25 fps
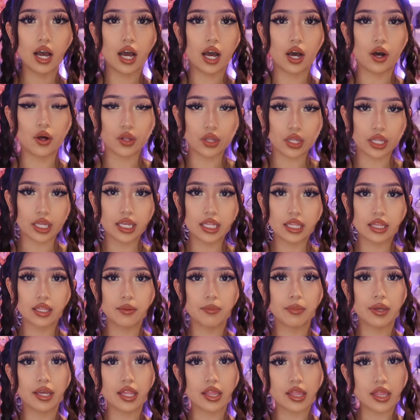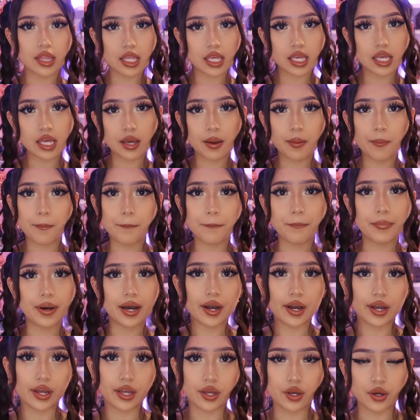I'll link them in the
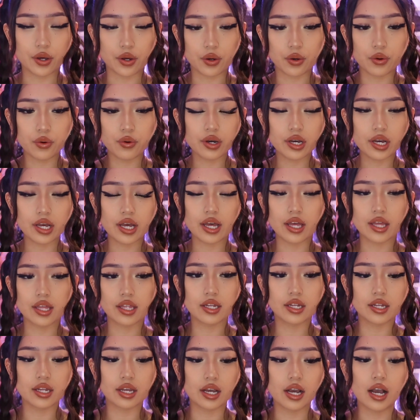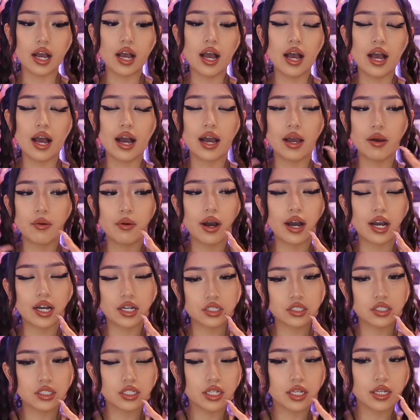bio, and I will
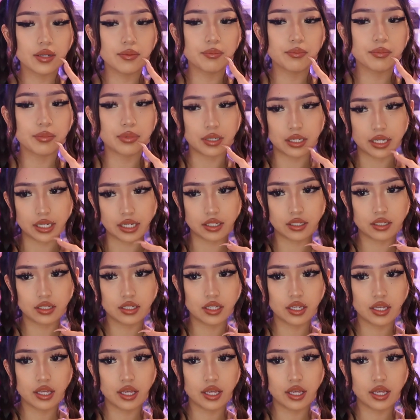actually put